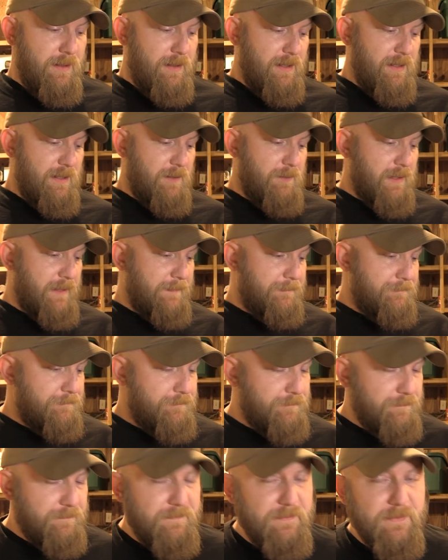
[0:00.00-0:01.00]
Anyway,
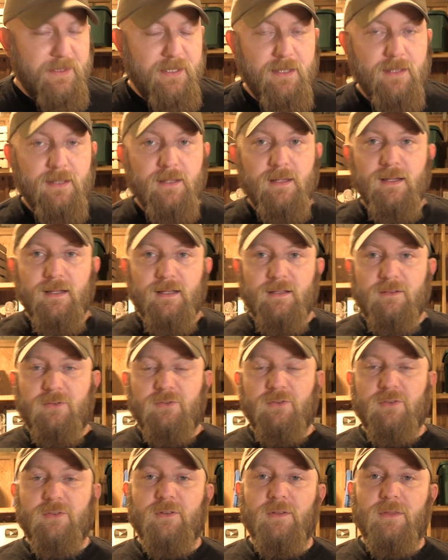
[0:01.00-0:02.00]
it's
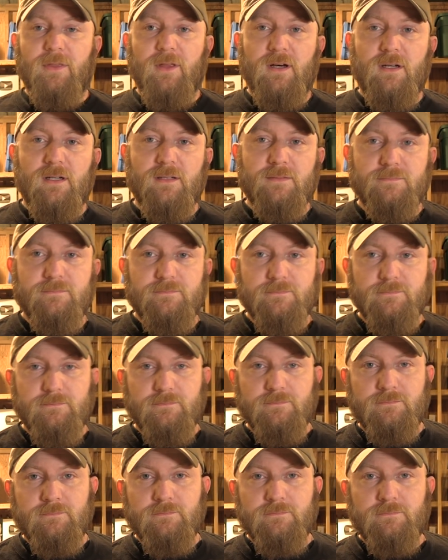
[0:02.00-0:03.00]
just a thought.
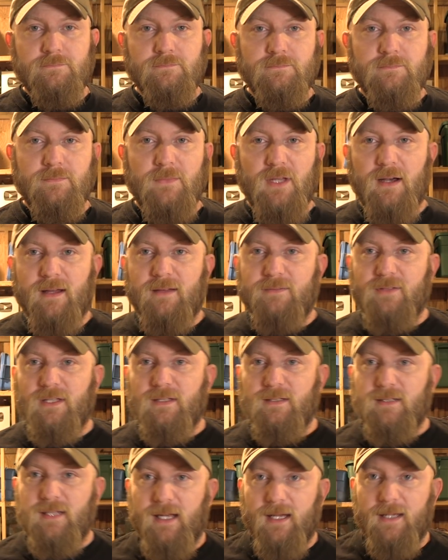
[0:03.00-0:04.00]
Y'all have a
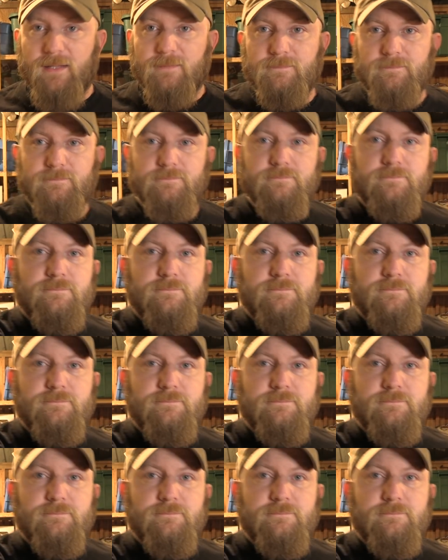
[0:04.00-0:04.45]
good day.